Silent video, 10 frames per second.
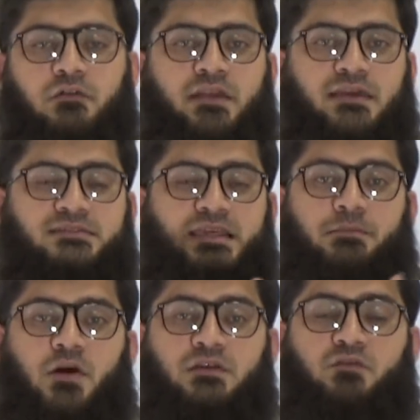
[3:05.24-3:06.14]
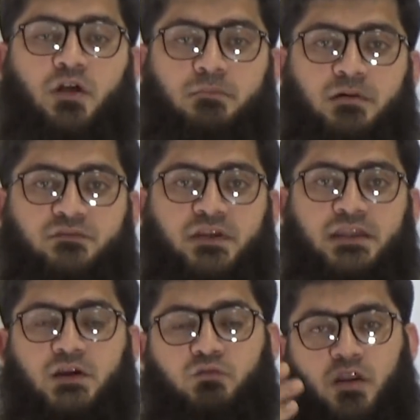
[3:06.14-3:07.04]
We can see about the Warren
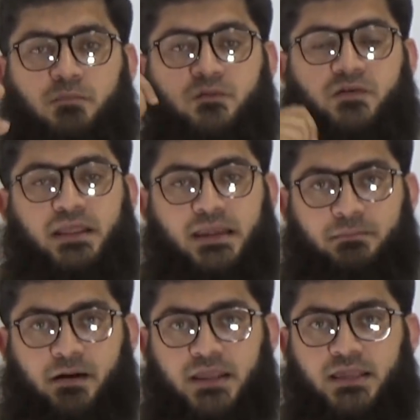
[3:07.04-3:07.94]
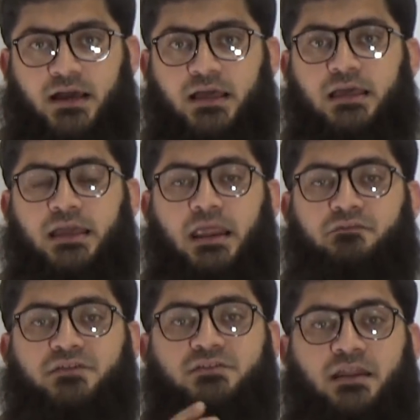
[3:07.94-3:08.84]
Buffett. Warren Buffett in America
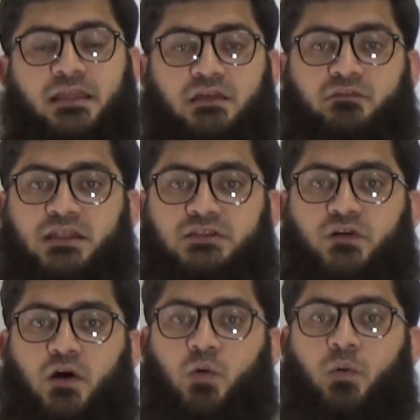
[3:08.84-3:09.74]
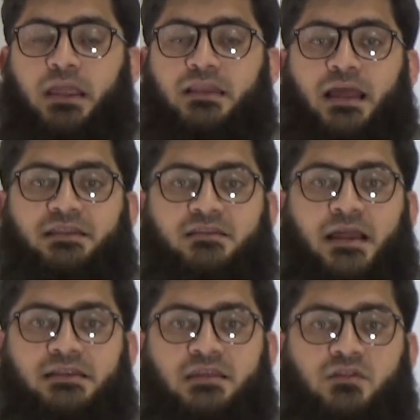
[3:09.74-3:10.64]
invested in the Wells Fargo in
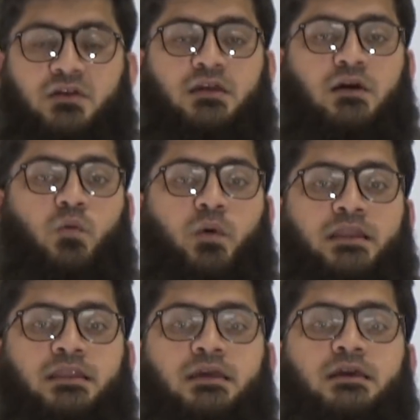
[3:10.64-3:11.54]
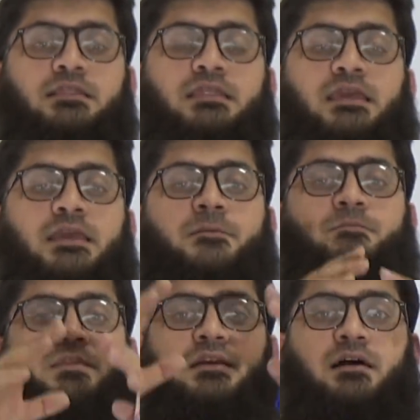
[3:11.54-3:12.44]
1990s when the
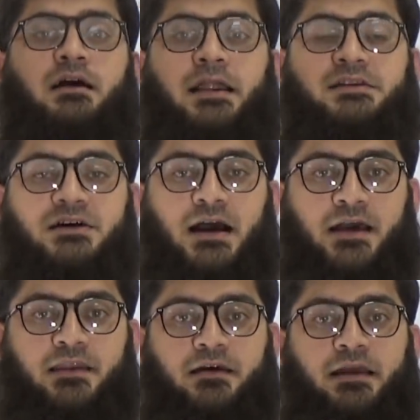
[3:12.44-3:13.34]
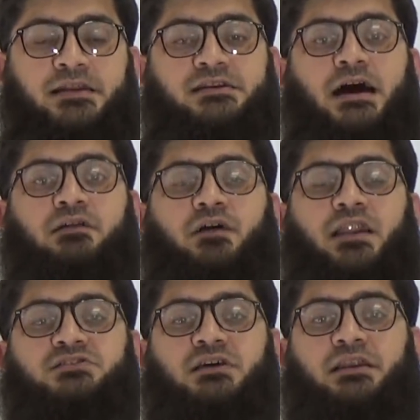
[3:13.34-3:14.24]
uh, entire entire
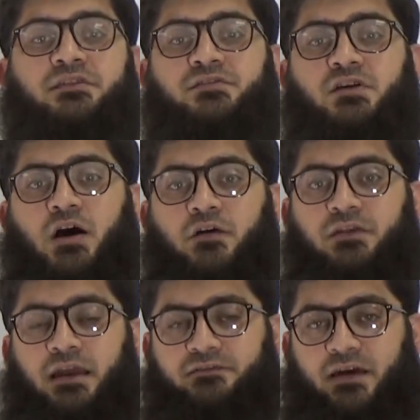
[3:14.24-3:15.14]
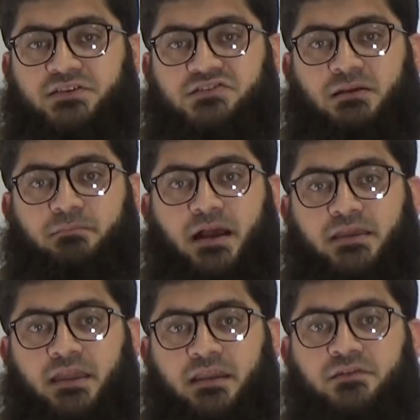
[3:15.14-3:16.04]
financial industry of the financial
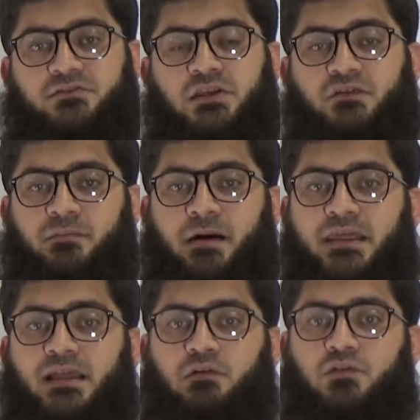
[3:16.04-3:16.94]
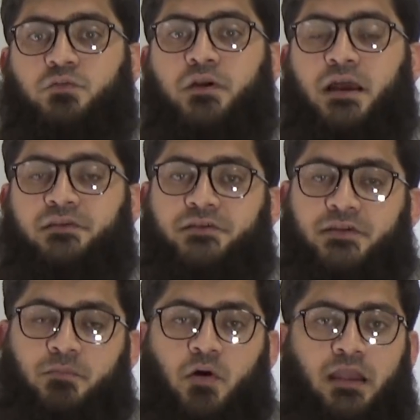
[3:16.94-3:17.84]
banking industry of America was going under
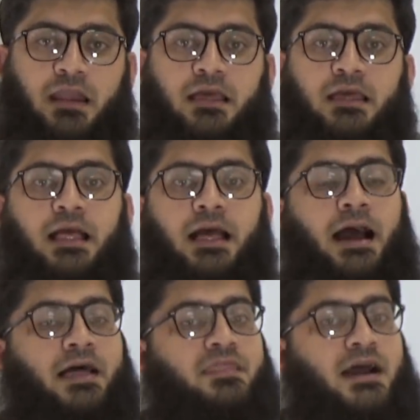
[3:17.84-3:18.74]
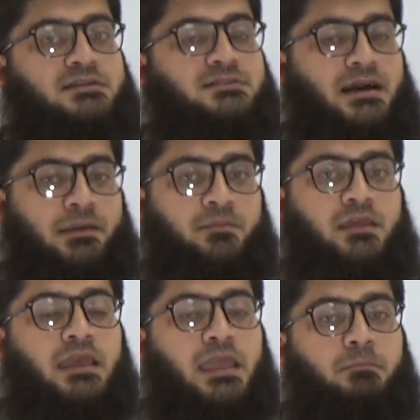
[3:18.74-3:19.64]
turmoil. And that
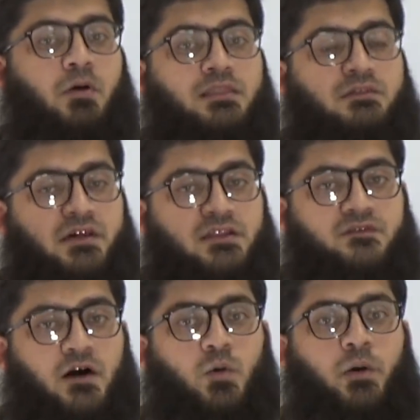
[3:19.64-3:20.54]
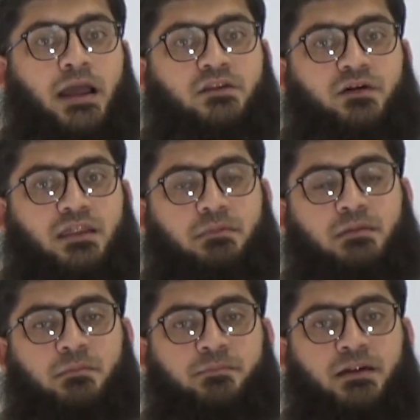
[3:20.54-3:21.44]
time, he bought the Wells at very
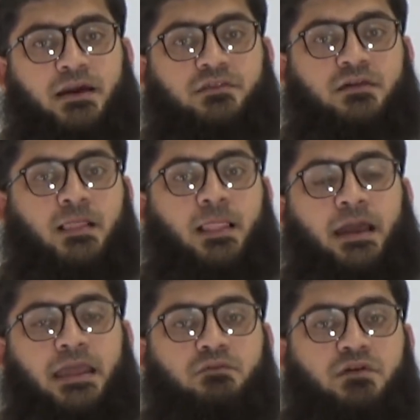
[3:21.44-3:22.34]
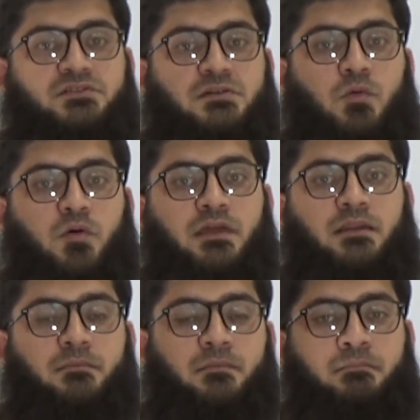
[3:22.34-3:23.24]
minimum price. Uh, he invested more
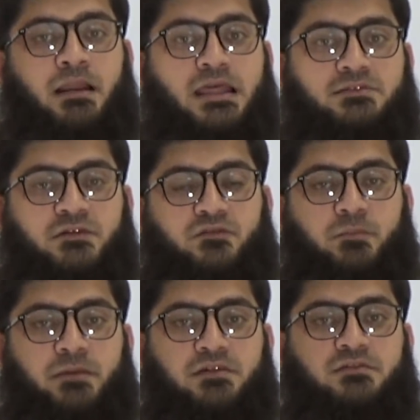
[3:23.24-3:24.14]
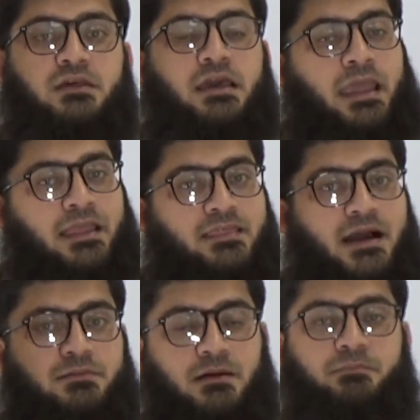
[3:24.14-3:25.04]
than millions of rupees in
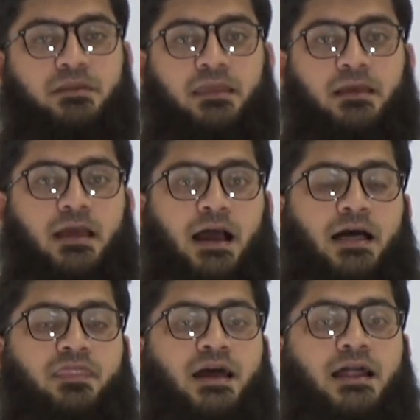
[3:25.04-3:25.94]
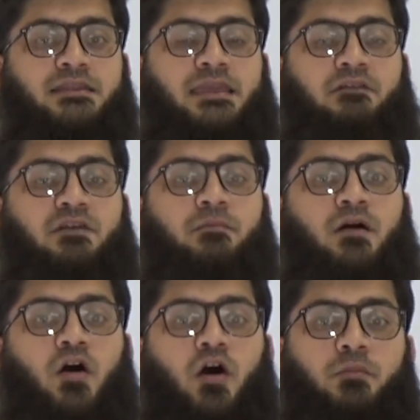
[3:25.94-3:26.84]
that company. And that gave
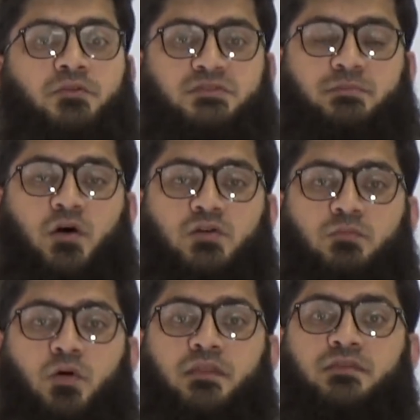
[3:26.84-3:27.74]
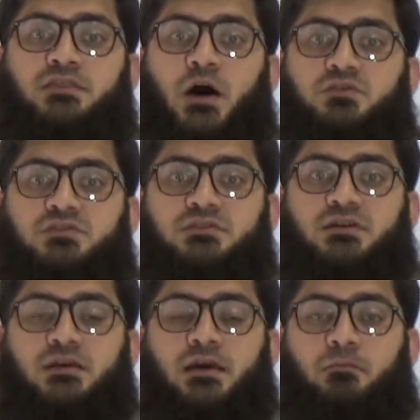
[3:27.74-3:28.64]
him almost about more than thousand,
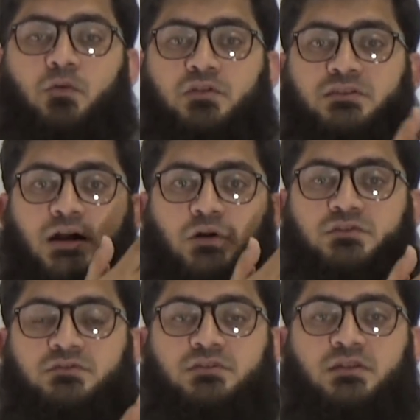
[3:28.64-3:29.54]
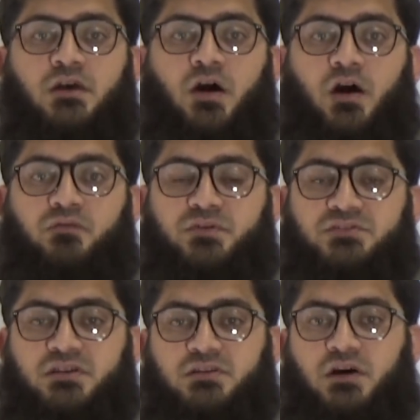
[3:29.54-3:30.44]
more than thousands of
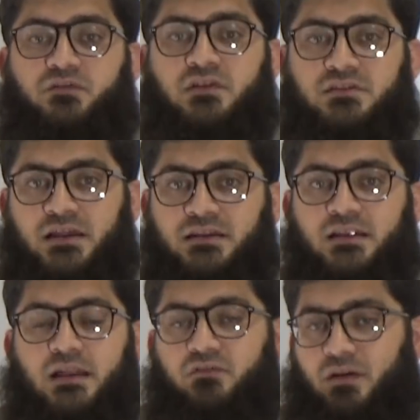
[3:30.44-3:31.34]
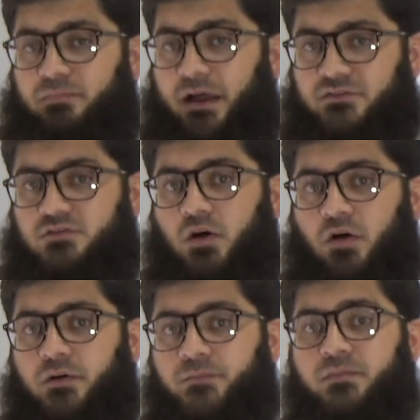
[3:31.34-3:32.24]
percentage of return from that
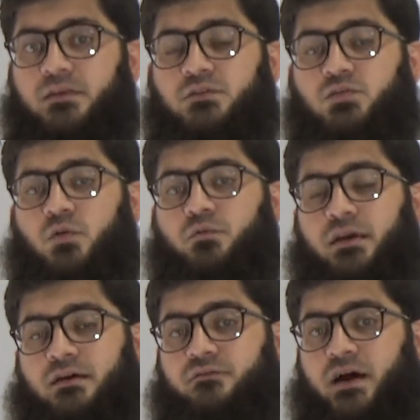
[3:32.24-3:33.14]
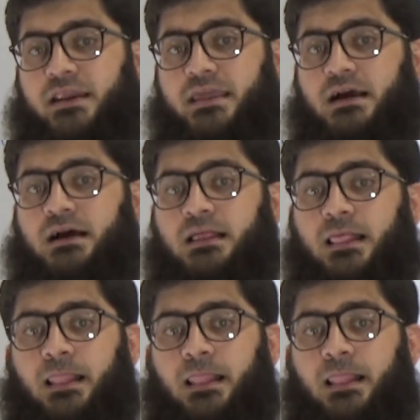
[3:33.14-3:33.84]
stock. So we finding a